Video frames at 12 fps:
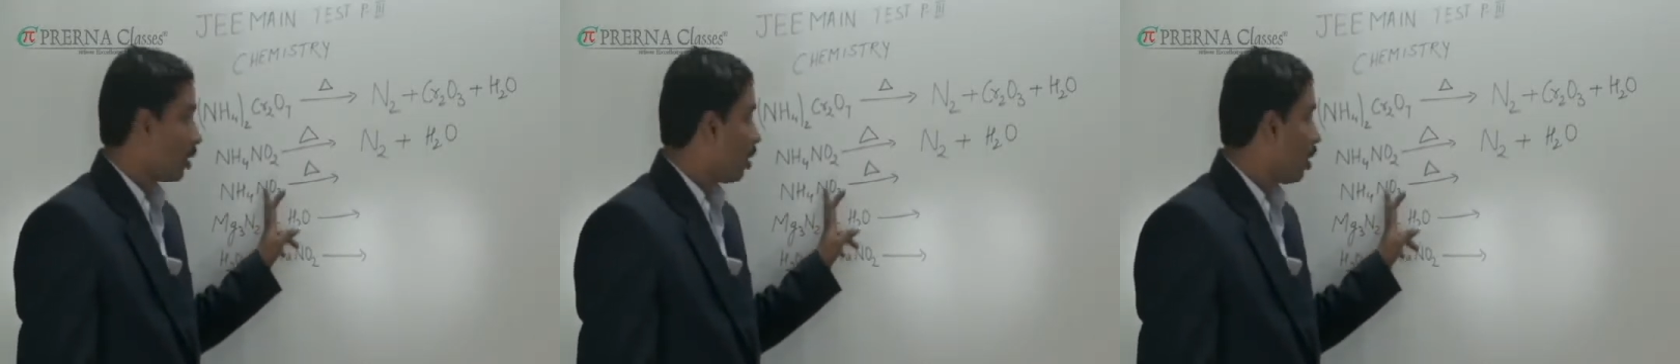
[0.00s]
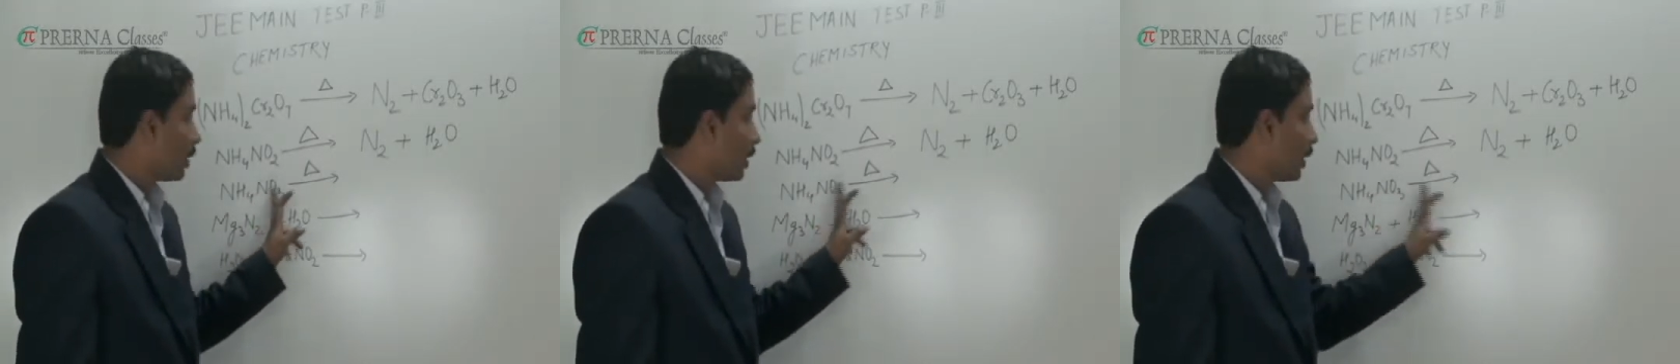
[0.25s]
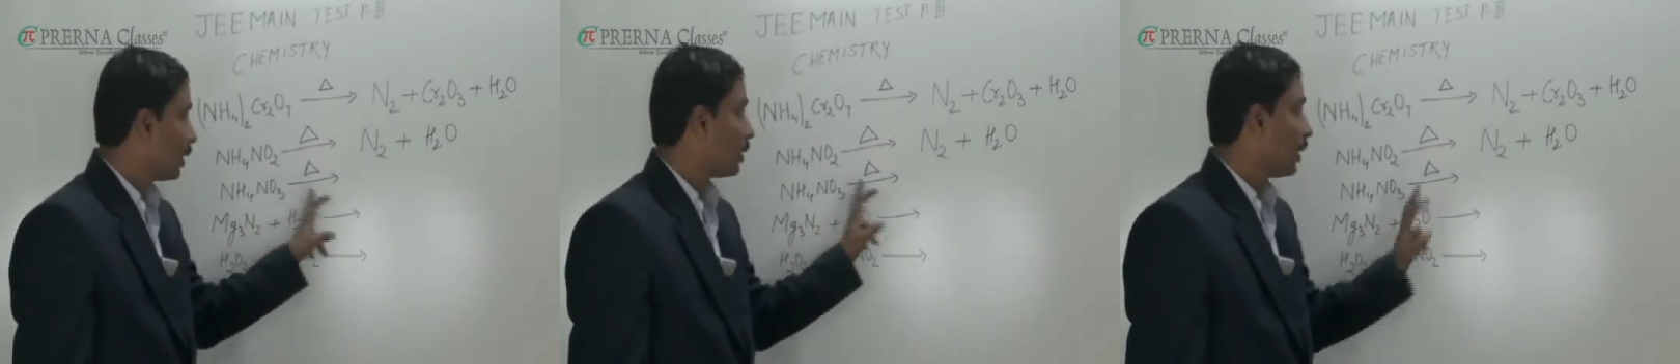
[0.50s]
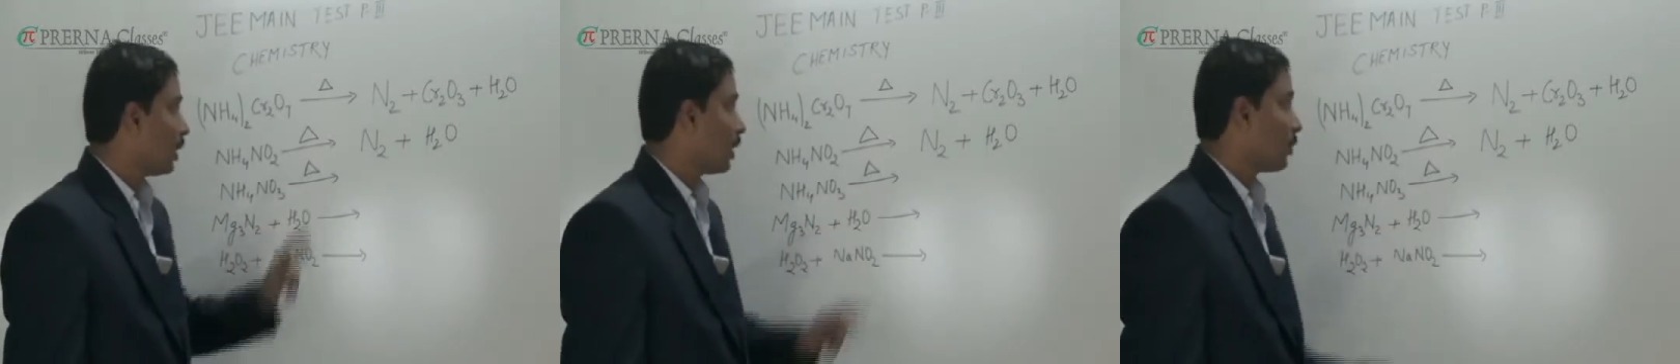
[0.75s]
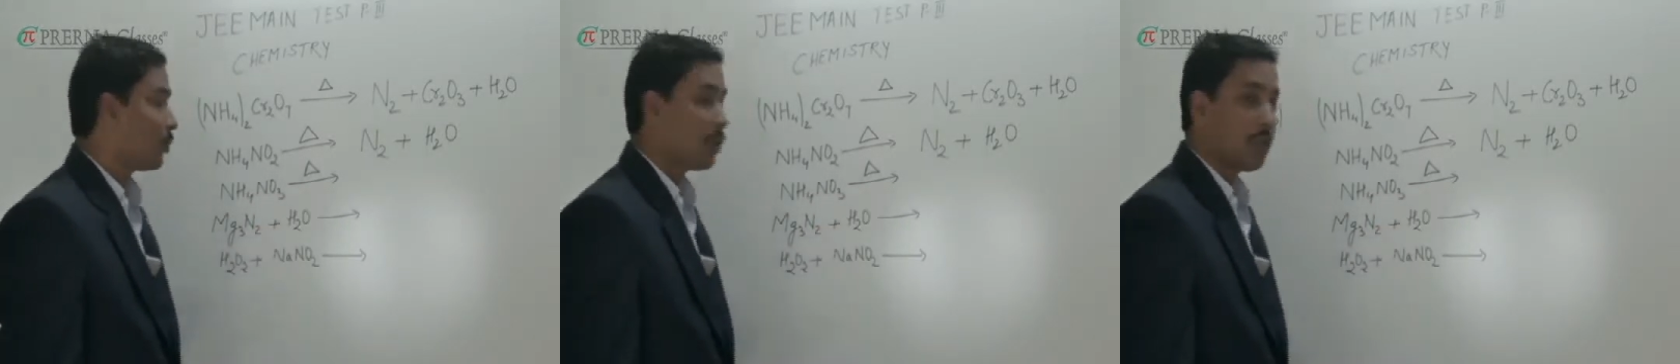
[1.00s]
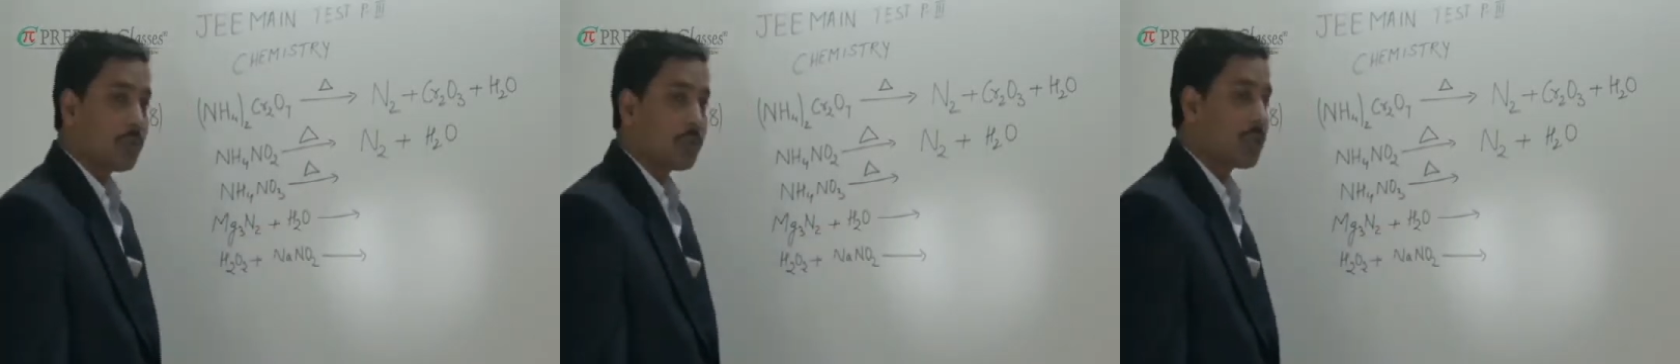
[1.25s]
On heating it
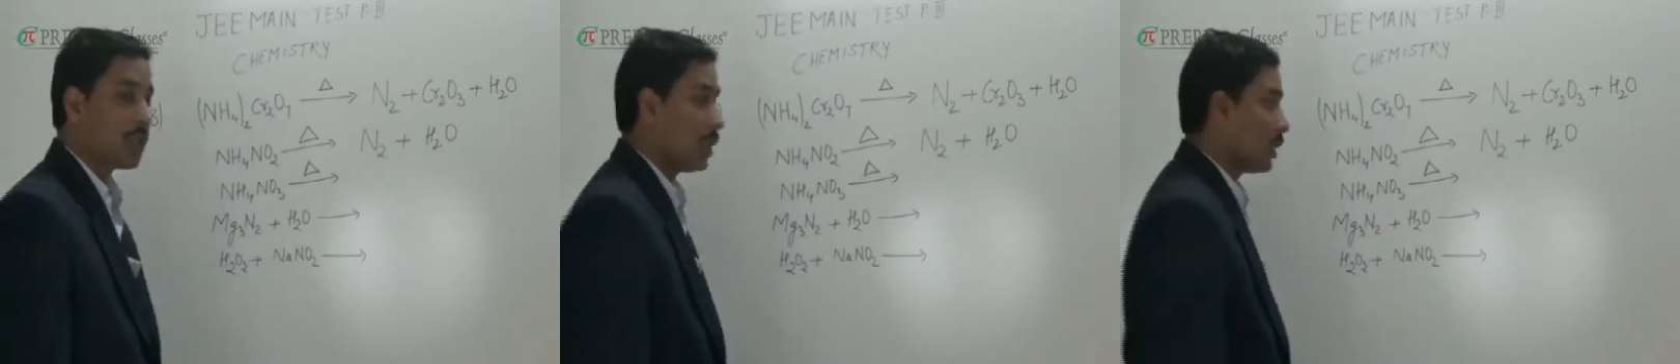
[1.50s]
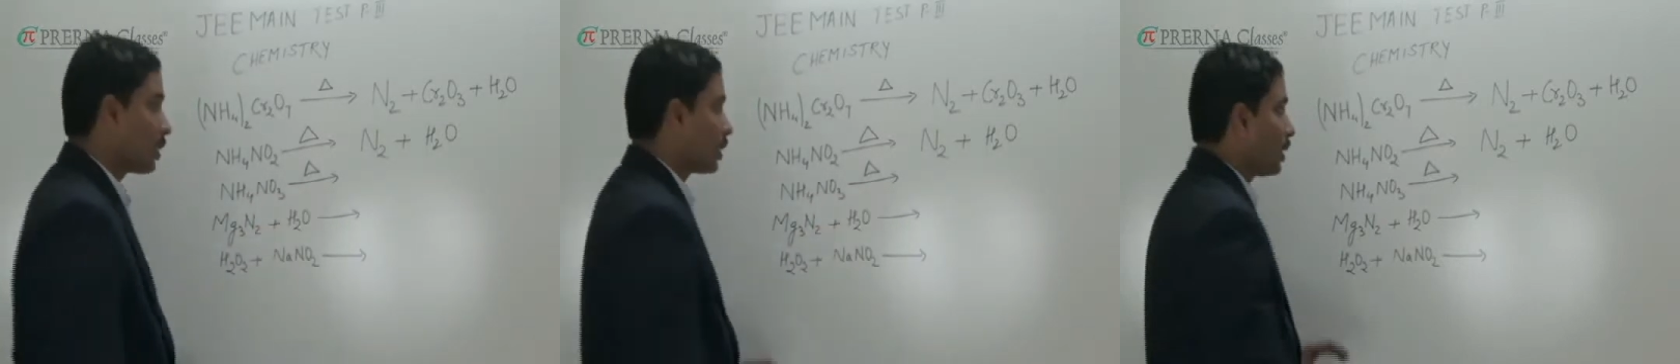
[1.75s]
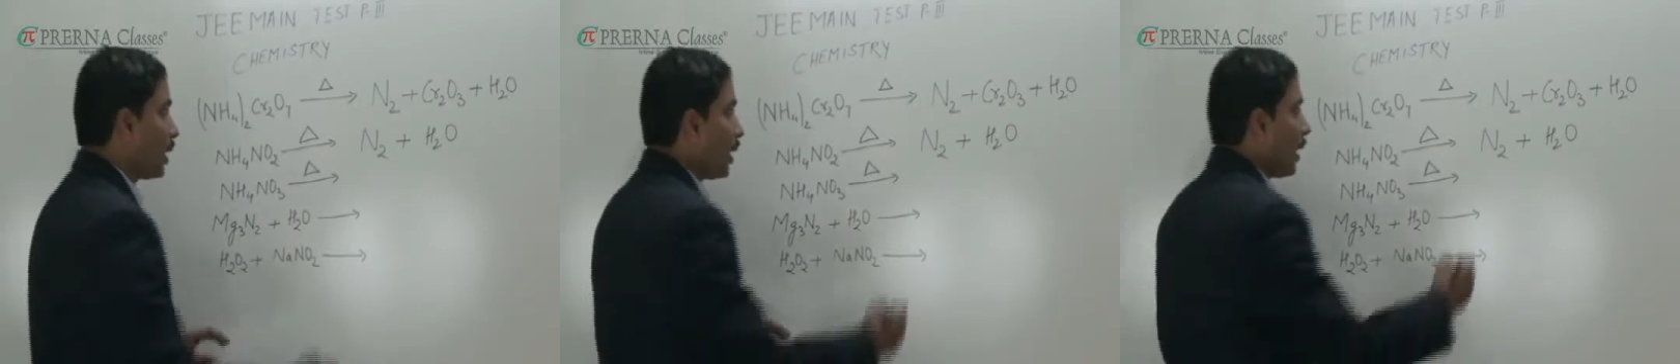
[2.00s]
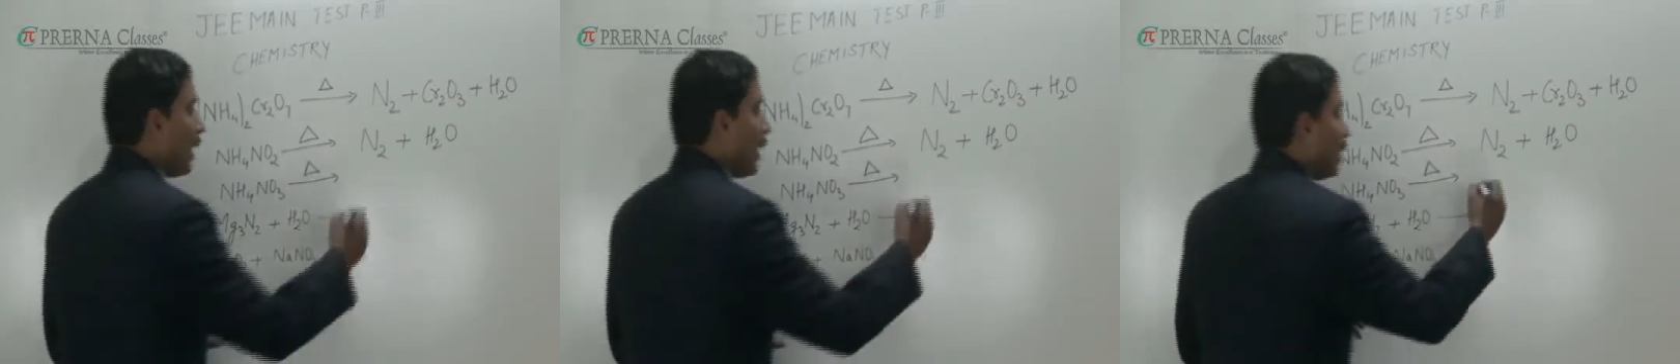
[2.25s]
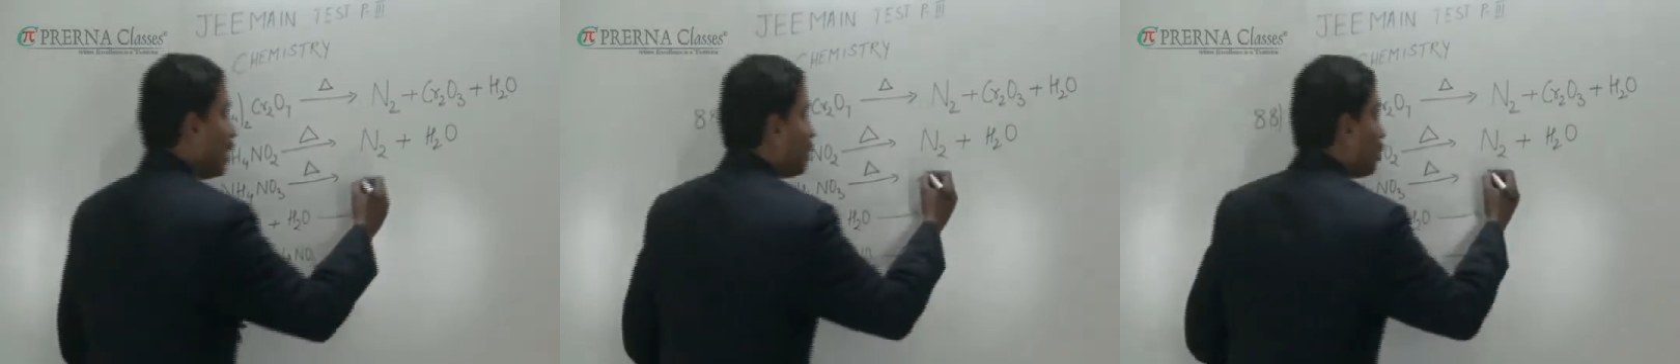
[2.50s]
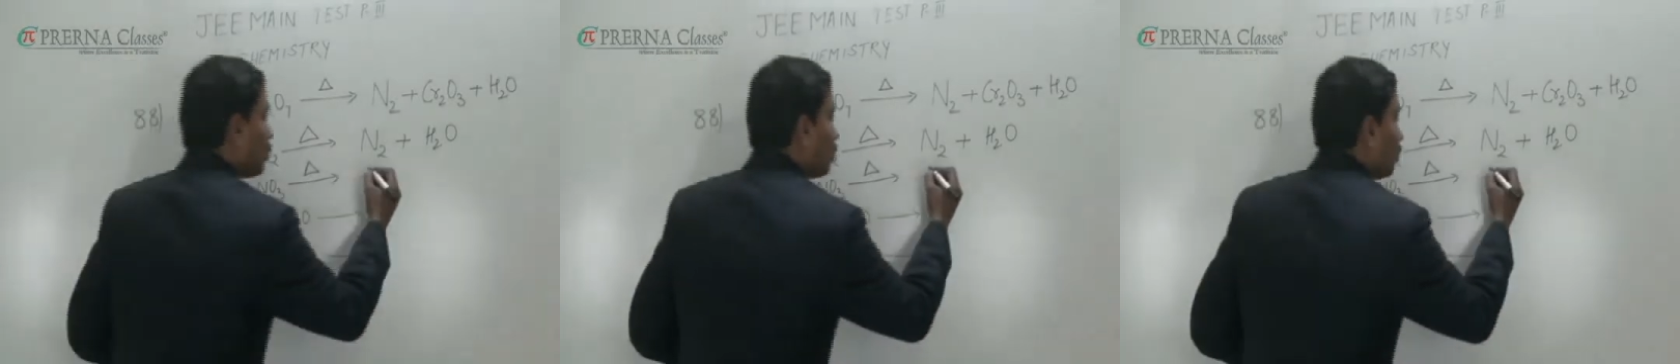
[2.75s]
produces
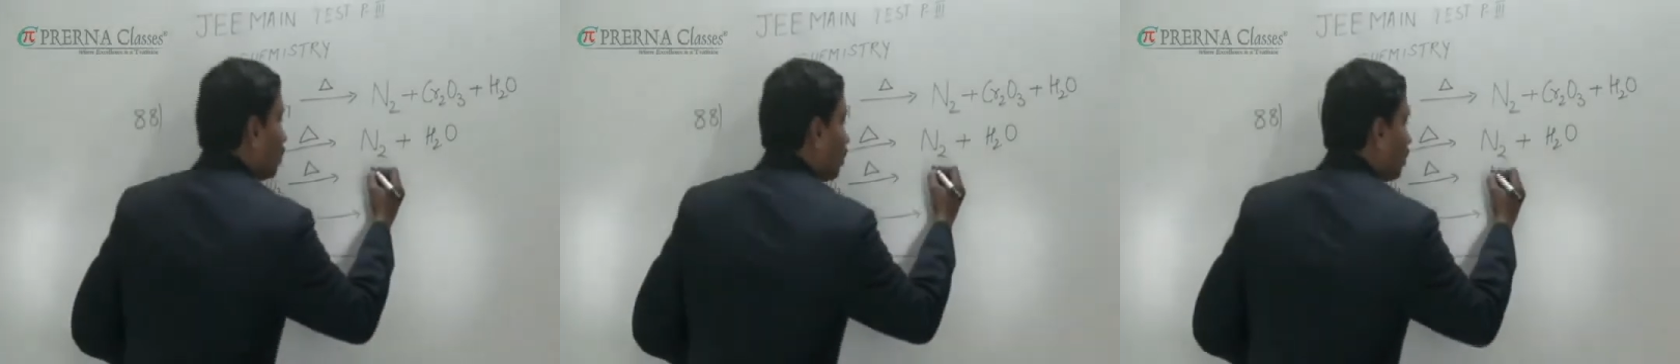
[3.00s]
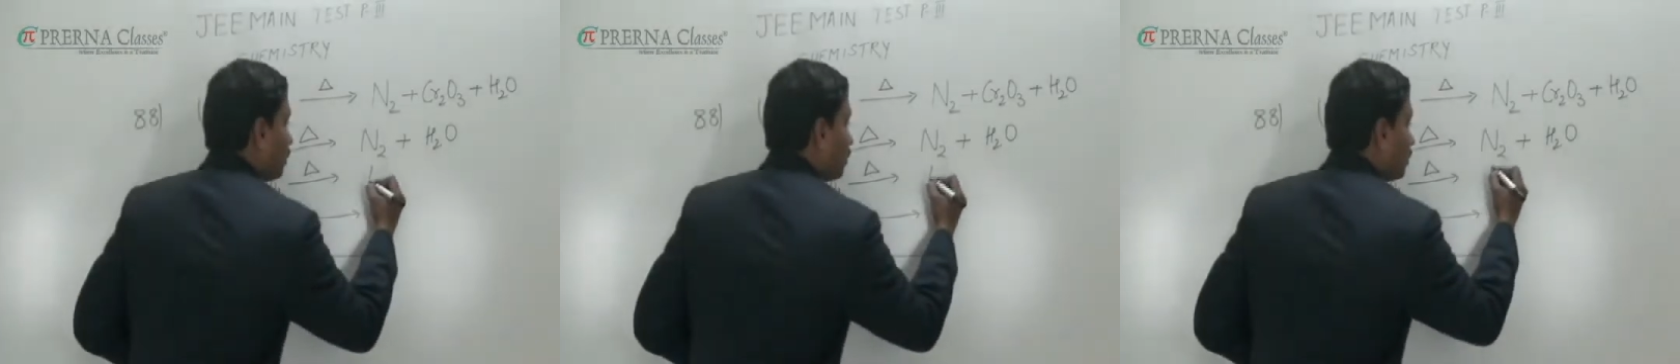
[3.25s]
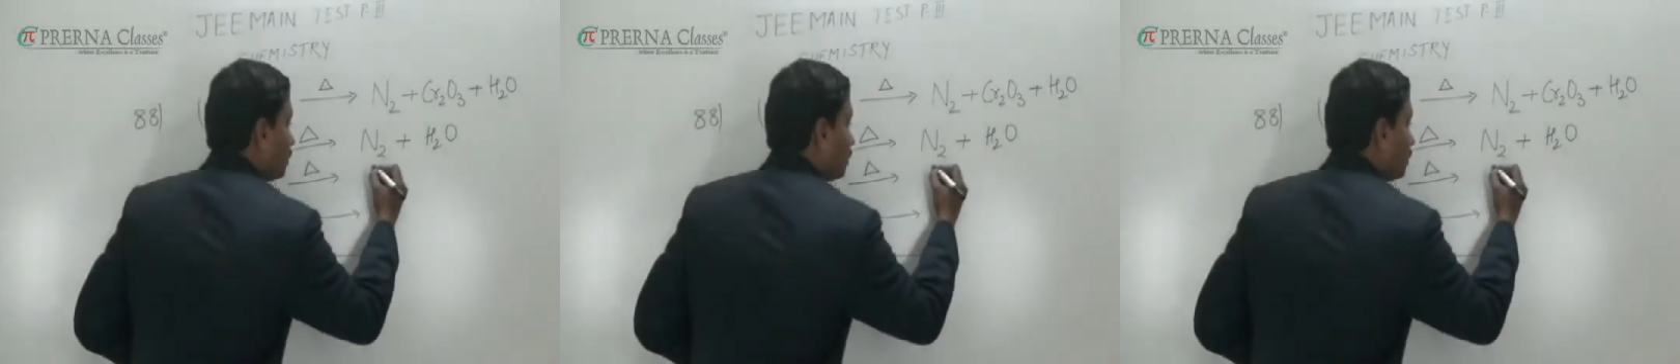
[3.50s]
N2O